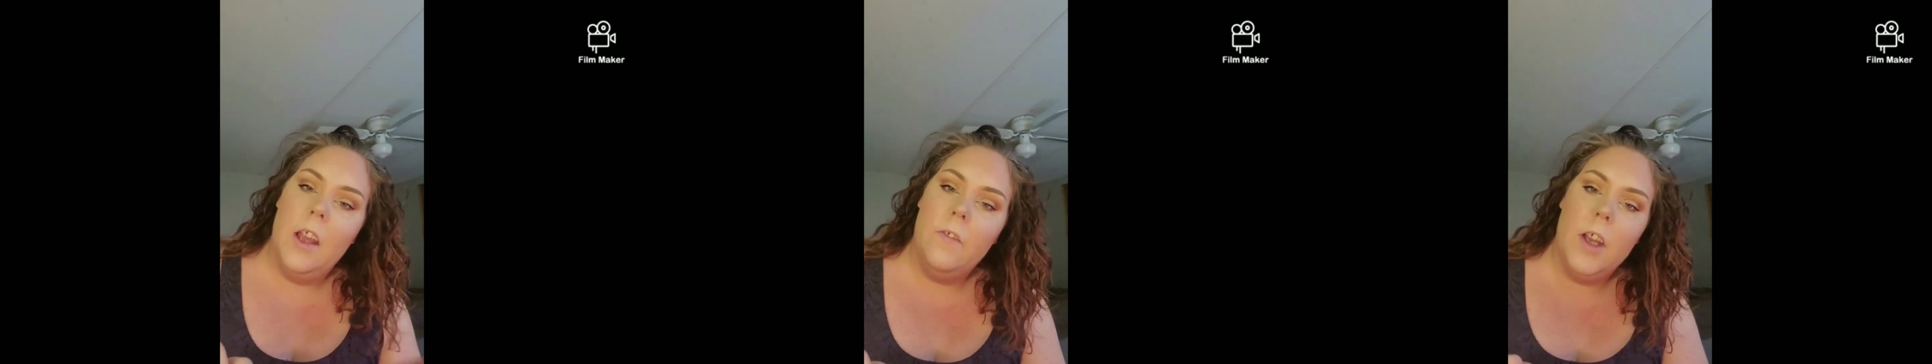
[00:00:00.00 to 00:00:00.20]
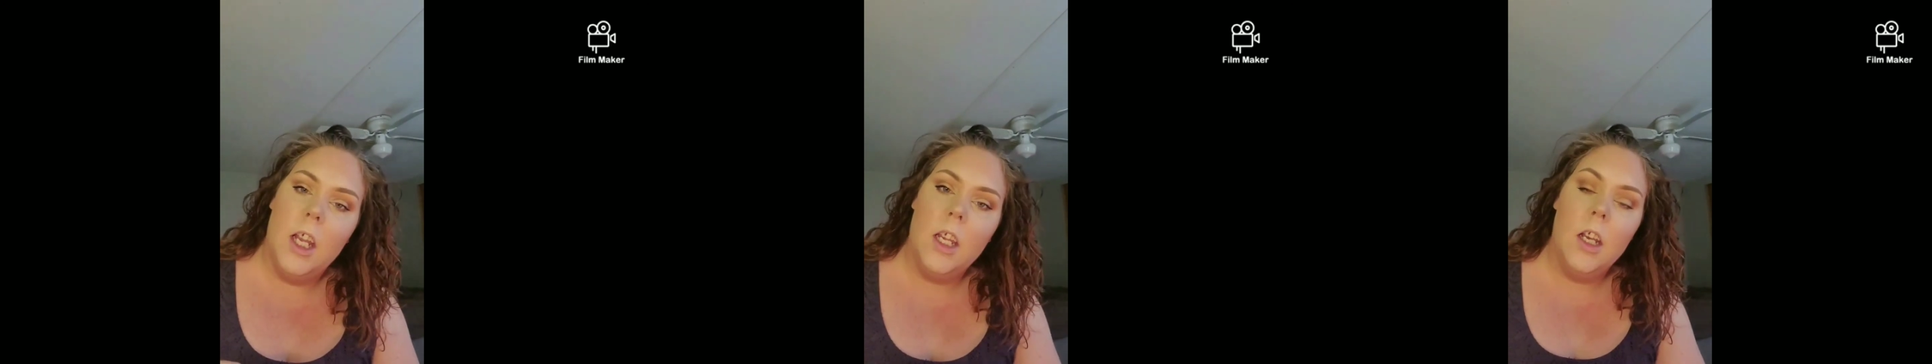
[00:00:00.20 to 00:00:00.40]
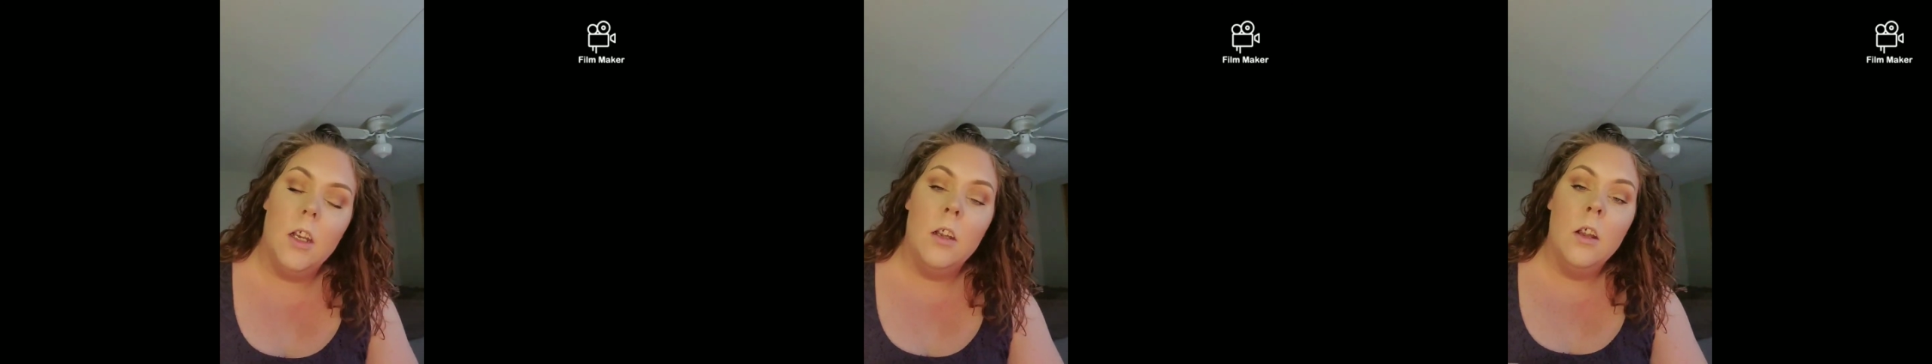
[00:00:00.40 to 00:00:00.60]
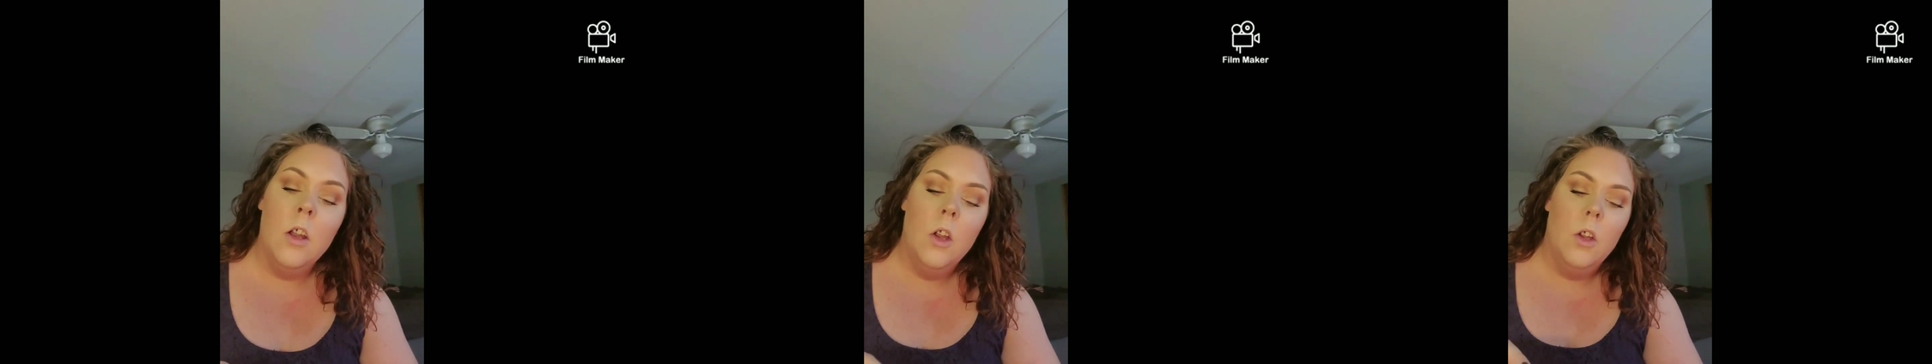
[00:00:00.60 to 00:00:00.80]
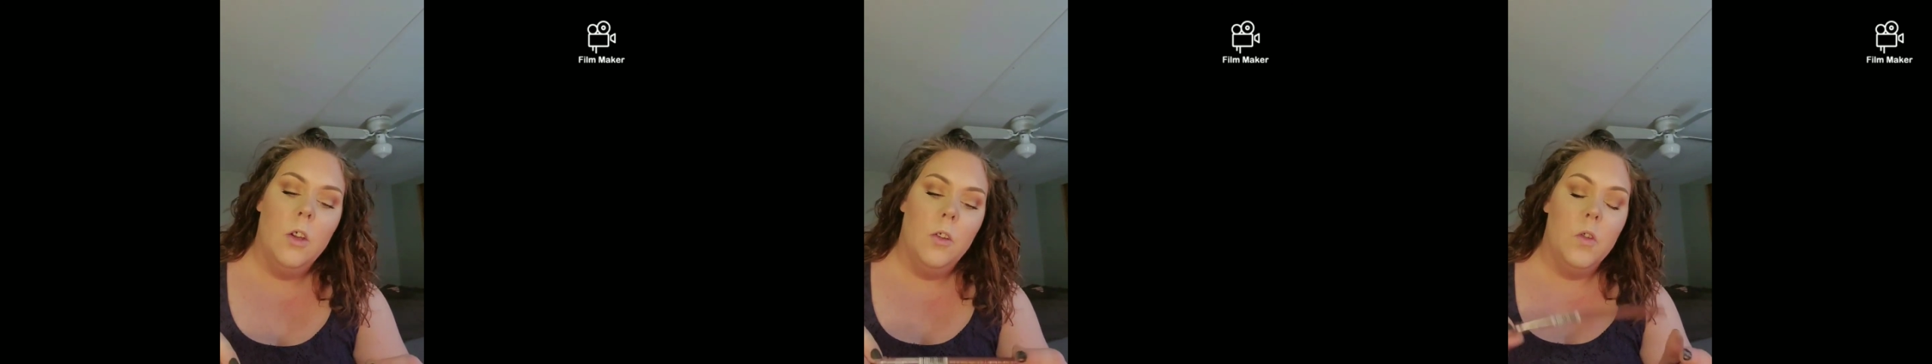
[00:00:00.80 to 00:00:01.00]
can't find it,
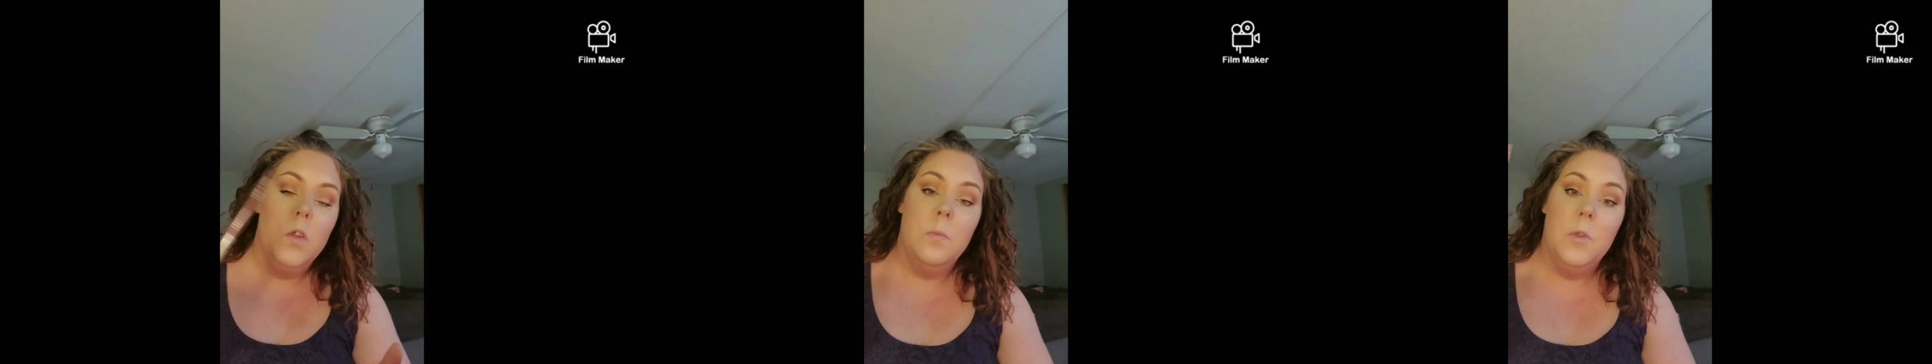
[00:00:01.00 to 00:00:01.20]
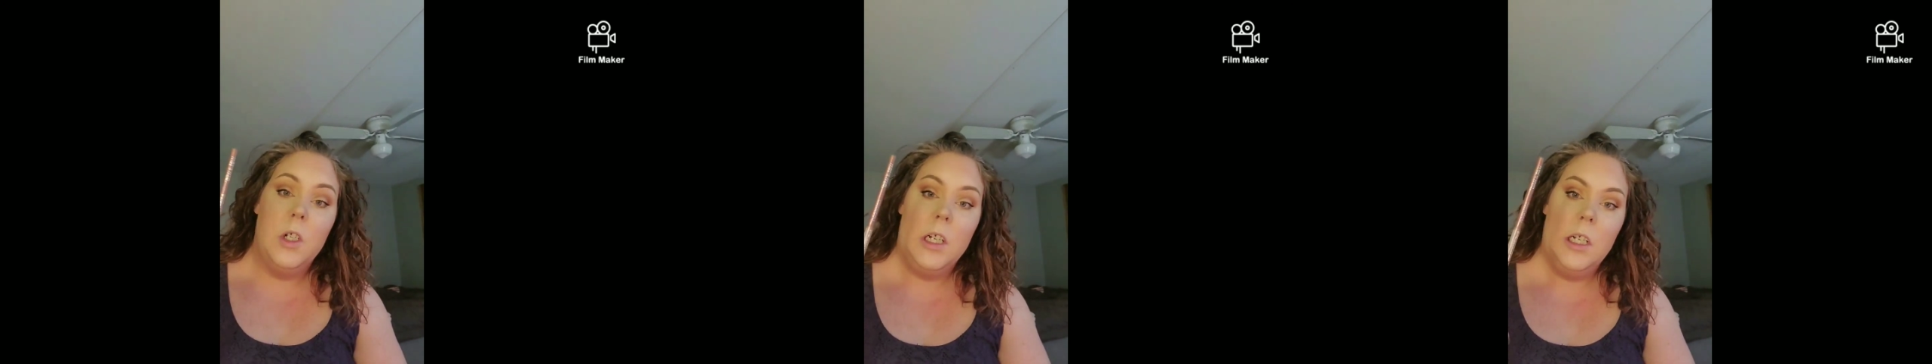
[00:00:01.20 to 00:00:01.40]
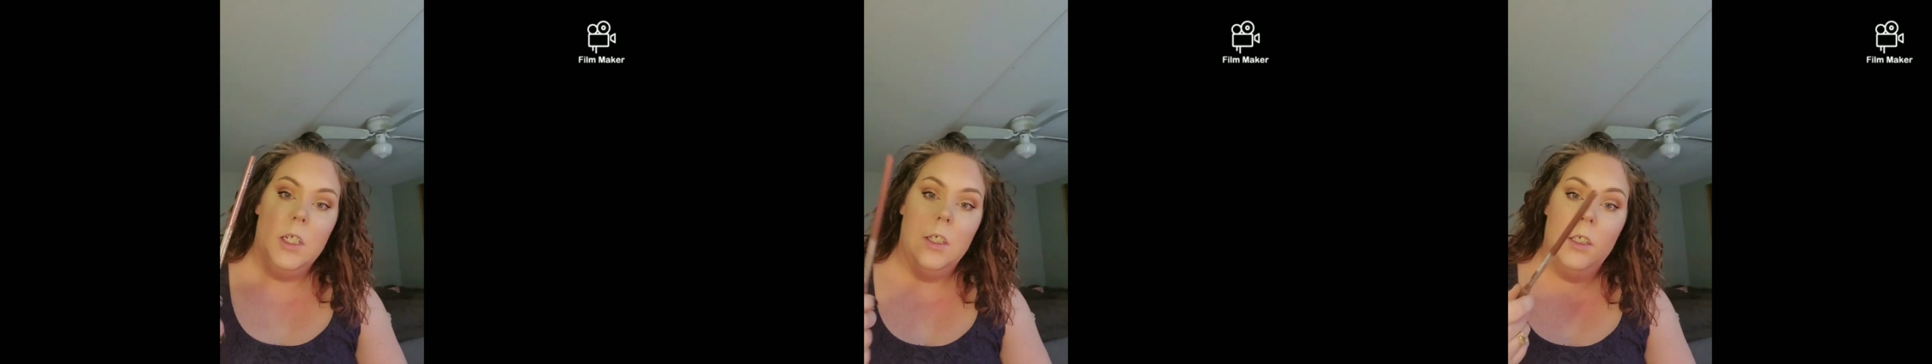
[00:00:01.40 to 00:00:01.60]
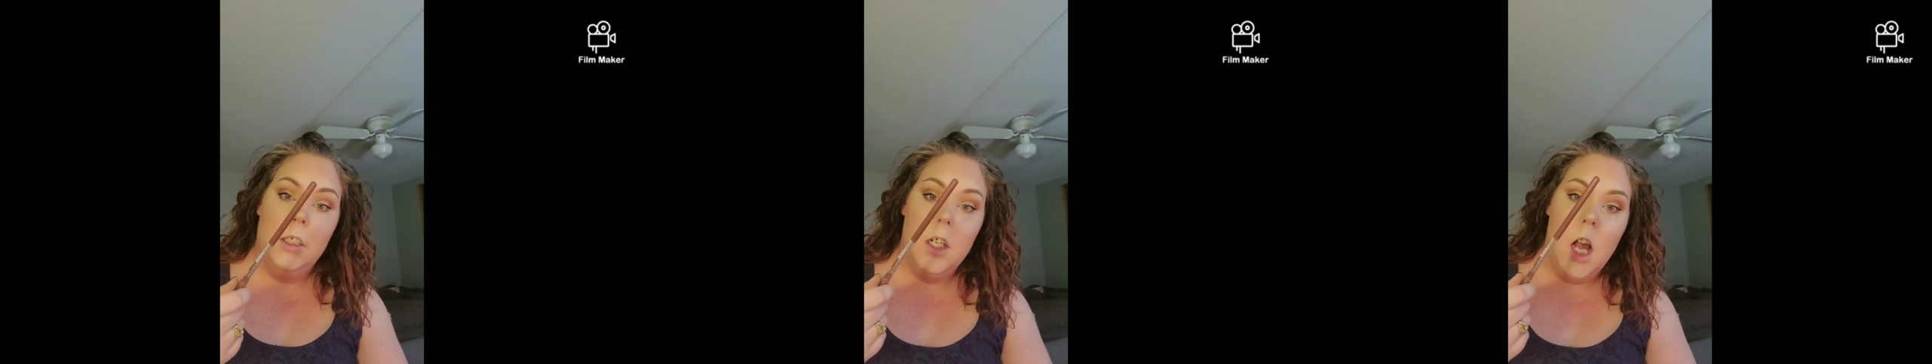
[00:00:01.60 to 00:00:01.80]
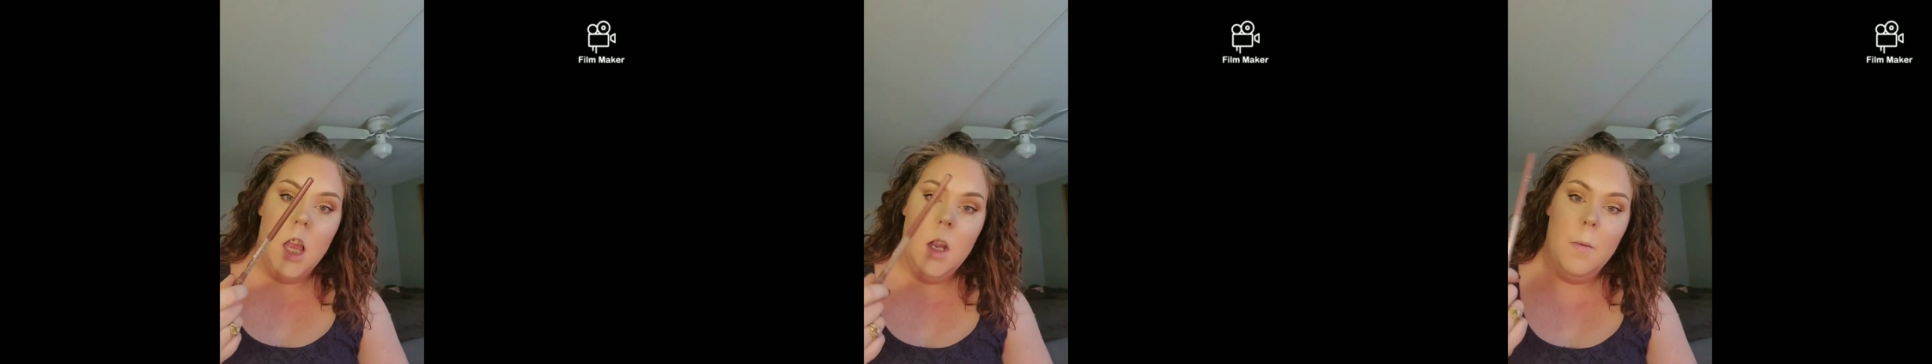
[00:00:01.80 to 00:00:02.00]
so I'm just gonna
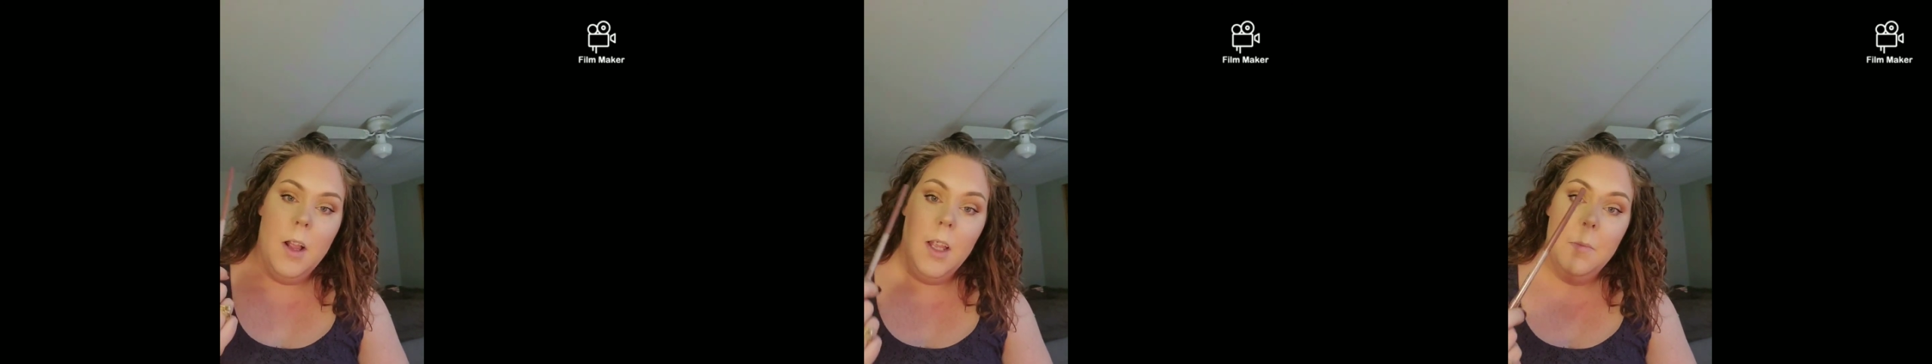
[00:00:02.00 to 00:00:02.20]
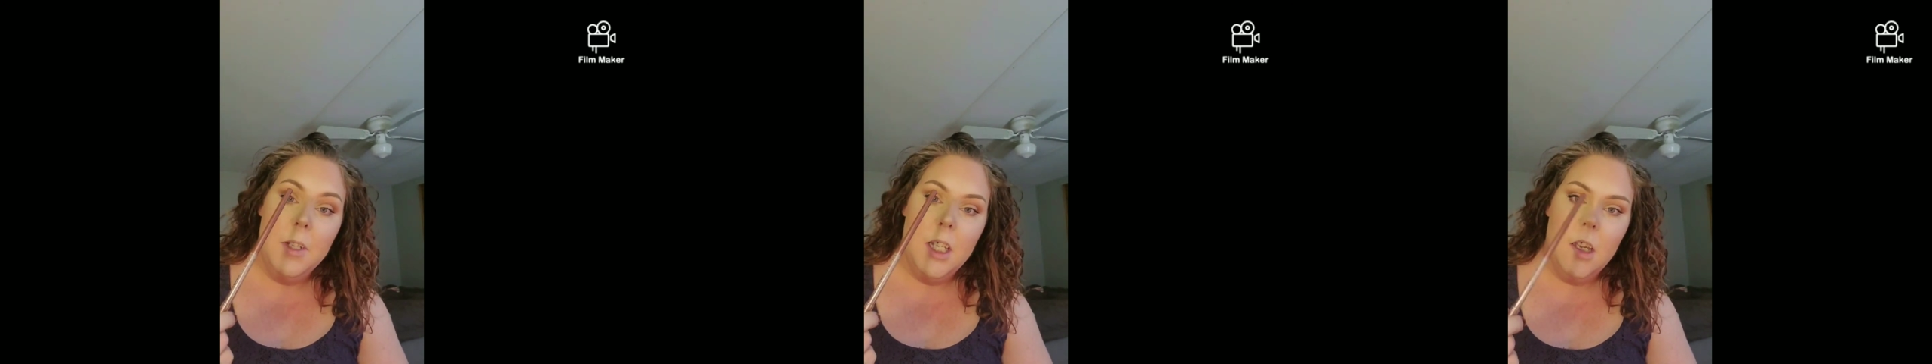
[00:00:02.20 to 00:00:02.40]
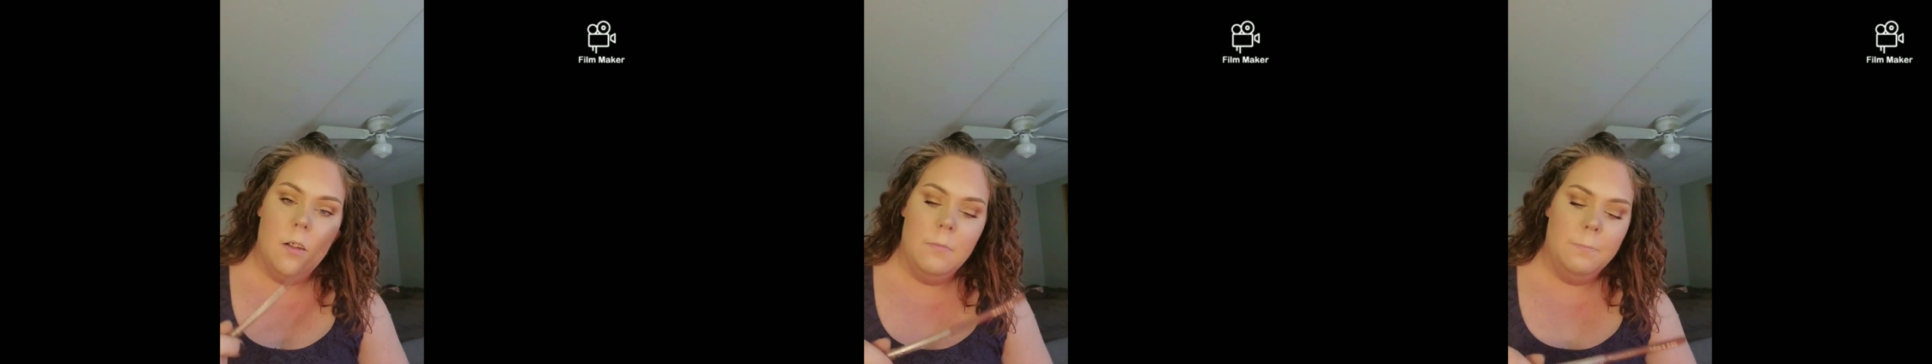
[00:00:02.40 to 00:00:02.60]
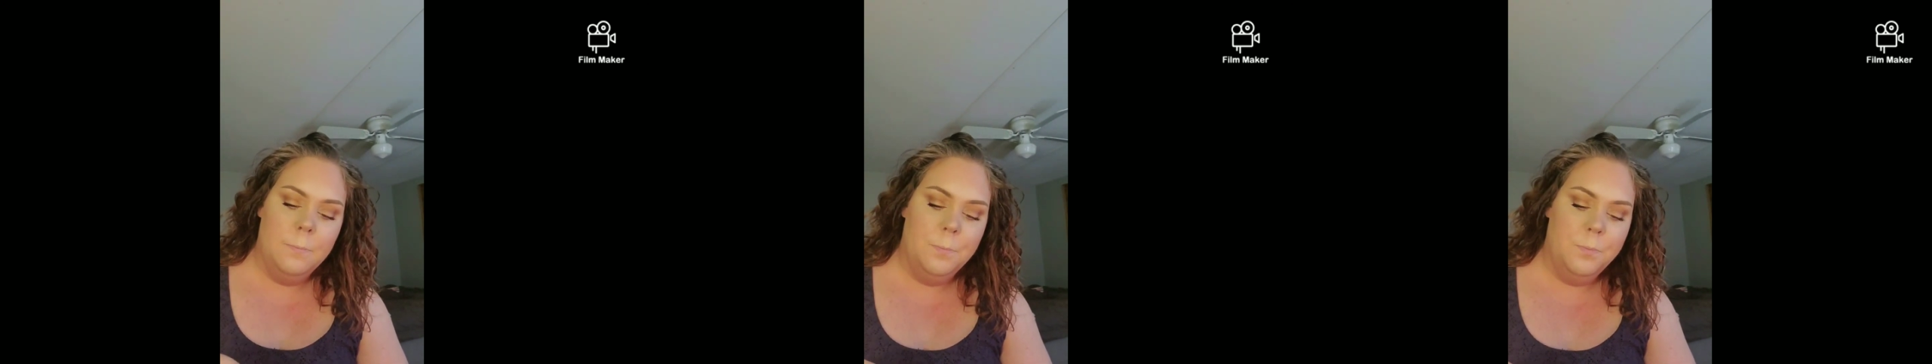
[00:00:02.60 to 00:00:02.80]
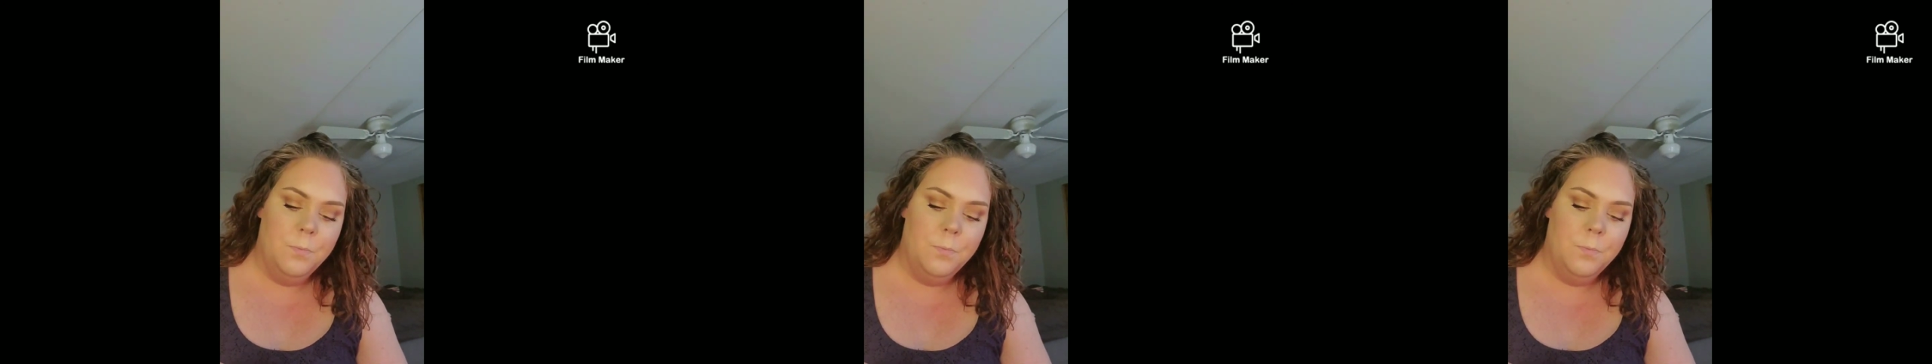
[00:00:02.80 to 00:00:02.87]
color my lips in.